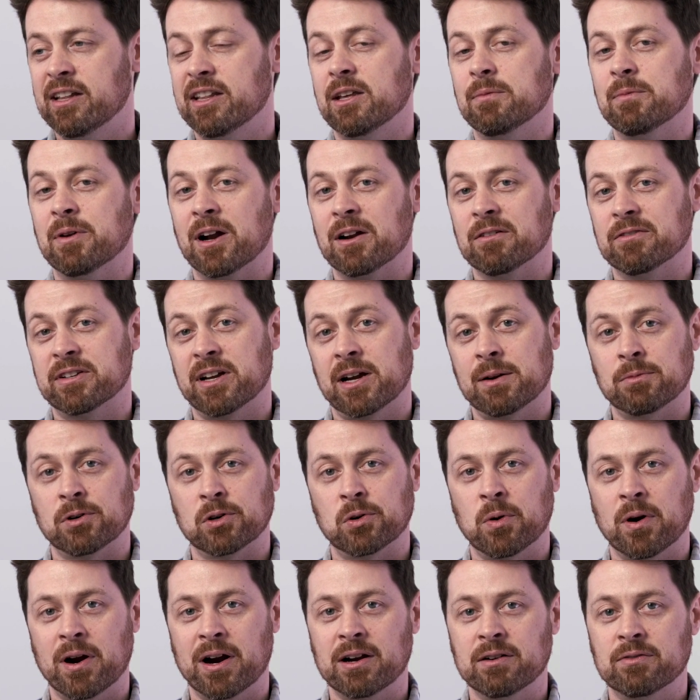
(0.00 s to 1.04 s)
the amount of time
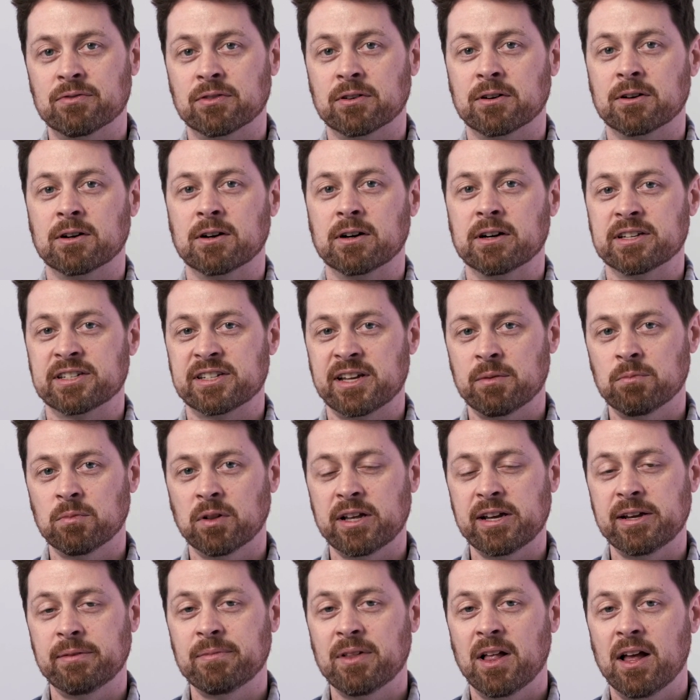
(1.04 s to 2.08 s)
required for
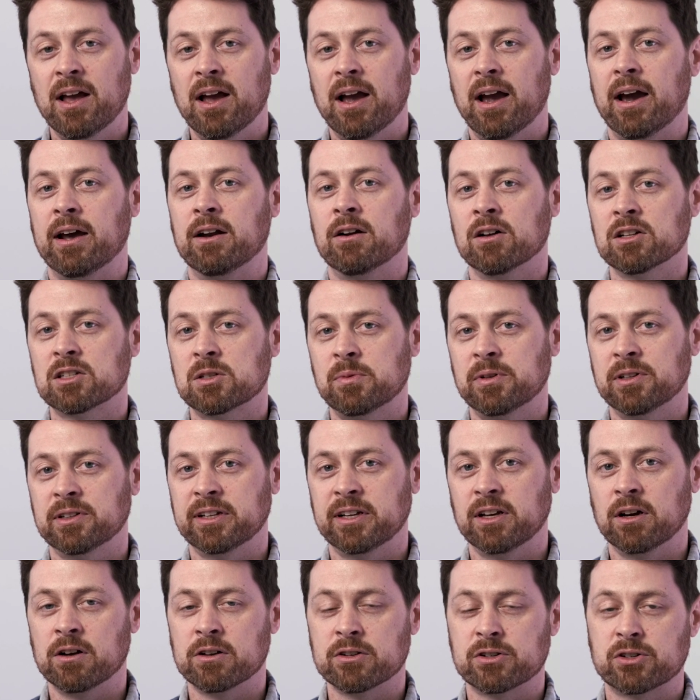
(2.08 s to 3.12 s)
assembly, and
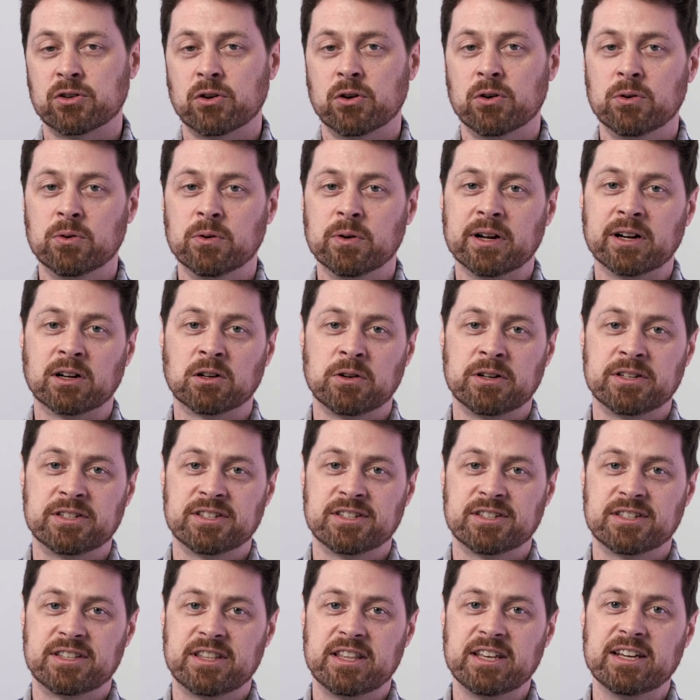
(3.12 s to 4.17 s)
ultimately also
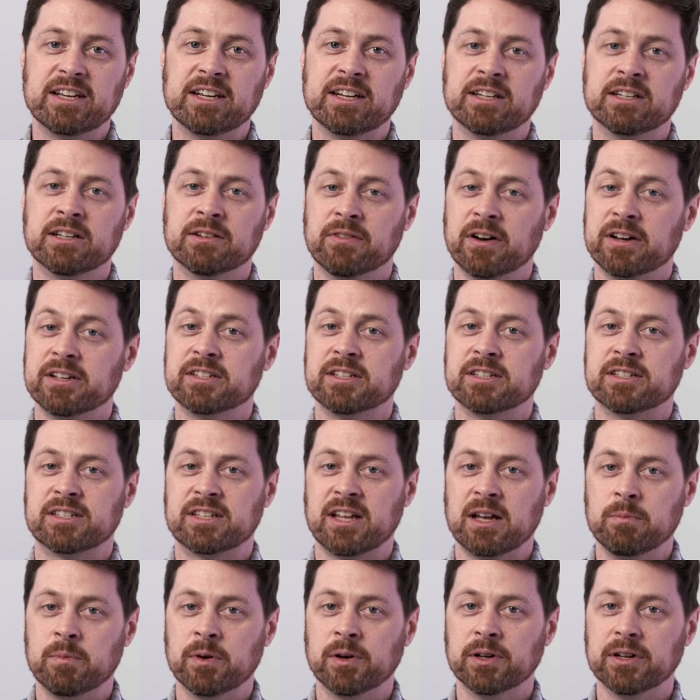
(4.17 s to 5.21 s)
increases the device's
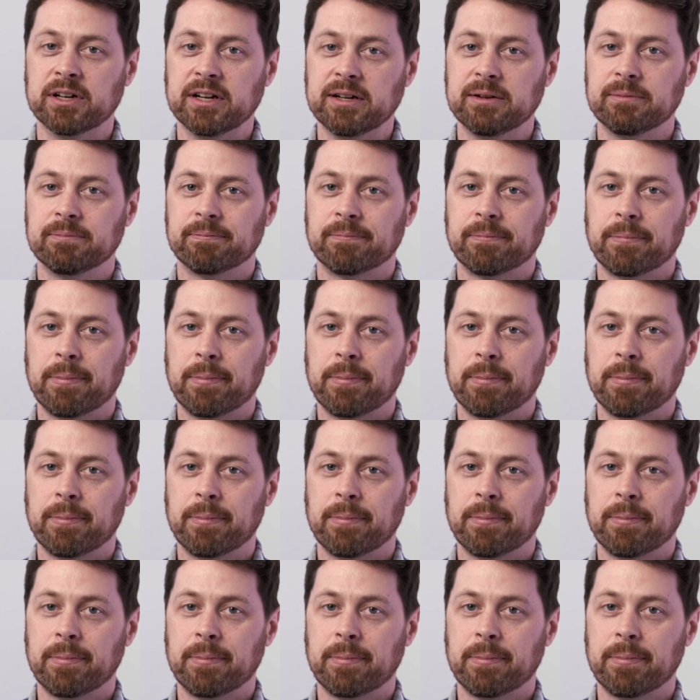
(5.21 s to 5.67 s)
stability.